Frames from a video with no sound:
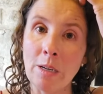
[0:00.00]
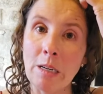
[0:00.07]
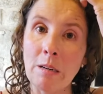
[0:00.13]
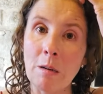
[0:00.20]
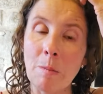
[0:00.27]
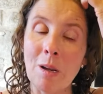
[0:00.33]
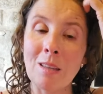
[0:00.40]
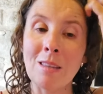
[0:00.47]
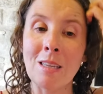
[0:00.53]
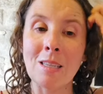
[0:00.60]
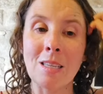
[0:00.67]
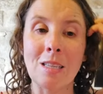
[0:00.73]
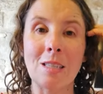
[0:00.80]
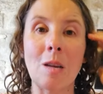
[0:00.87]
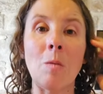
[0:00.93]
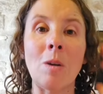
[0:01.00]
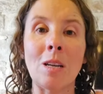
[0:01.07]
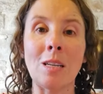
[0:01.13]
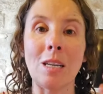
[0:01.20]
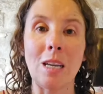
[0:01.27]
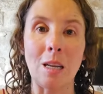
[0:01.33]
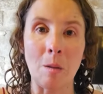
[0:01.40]
lawyer about this because I
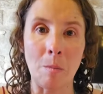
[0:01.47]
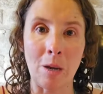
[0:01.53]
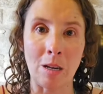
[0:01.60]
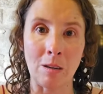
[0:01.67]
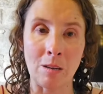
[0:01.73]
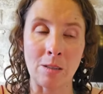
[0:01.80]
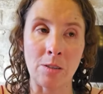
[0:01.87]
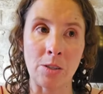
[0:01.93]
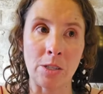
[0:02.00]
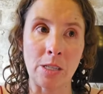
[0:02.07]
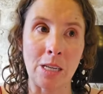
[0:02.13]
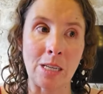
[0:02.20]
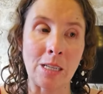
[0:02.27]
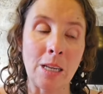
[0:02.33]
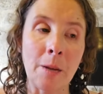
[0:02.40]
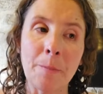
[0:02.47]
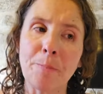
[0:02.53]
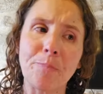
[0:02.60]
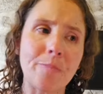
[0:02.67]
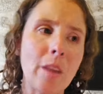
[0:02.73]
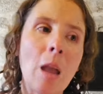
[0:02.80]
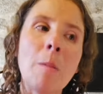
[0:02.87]
wanted to get a better
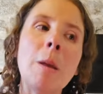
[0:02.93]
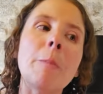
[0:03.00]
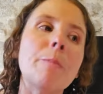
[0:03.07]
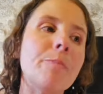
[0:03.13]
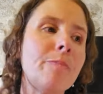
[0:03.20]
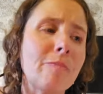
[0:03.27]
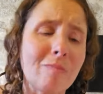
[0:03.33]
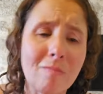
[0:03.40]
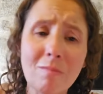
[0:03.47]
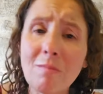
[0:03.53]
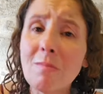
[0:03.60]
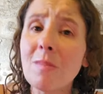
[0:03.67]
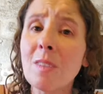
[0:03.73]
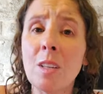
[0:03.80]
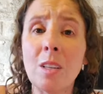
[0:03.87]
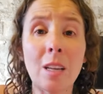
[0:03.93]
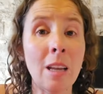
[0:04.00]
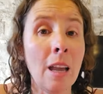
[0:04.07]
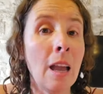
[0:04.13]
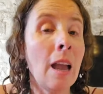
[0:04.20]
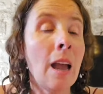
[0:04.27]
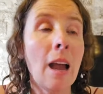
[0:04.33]
understanding. I mean, look,
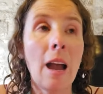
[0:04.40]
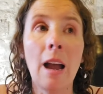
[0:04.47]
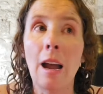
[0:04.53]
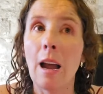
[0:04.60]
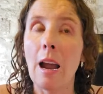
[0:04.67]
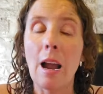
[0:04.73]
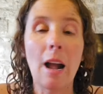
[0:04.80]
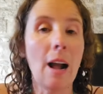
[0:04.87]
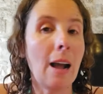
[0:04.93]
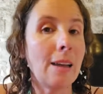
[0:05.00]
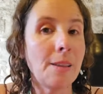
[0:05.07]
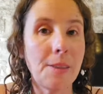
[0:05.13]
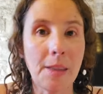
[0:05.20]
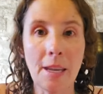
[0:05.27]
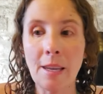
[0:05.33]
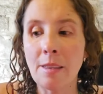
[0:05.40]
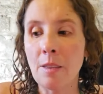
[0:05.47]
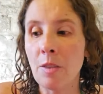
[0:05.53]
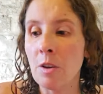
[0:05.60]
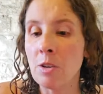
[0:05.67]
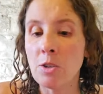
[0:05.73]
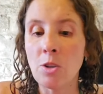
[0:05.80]
I think
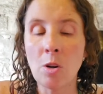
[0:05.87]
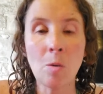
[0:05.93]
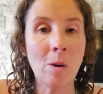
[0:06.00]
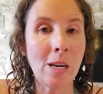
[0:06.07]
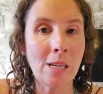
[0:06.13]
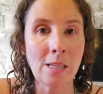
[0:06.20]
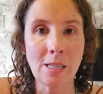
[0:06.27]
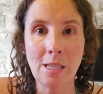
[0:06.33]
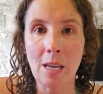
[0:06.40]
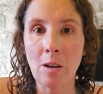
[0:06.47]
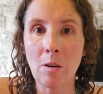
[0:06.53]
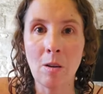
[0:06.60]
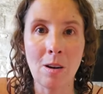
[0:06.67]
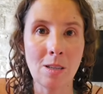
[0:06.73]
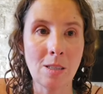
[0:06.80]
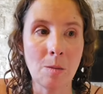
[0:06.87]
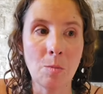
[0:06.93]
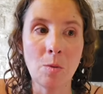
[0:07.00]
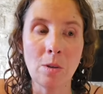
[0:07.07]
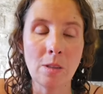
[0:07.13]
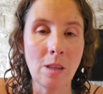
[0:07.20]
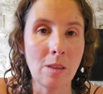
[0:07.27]
that there's no way to say across the
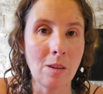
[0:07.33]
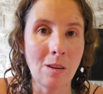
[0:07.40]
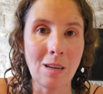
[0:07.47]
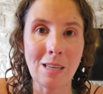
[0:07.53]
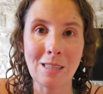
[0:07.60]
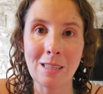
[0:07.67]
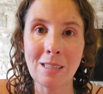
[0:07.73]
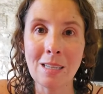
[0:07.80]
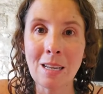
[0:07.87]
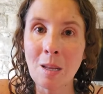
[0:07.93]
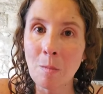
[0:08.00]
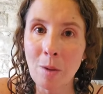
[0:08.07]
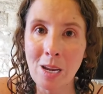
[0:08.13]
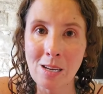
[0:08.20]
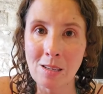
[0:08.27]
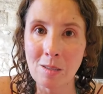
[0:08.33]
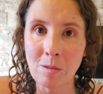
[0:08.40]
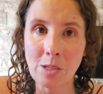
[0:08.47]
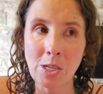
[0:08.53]
board that there isn't any bait and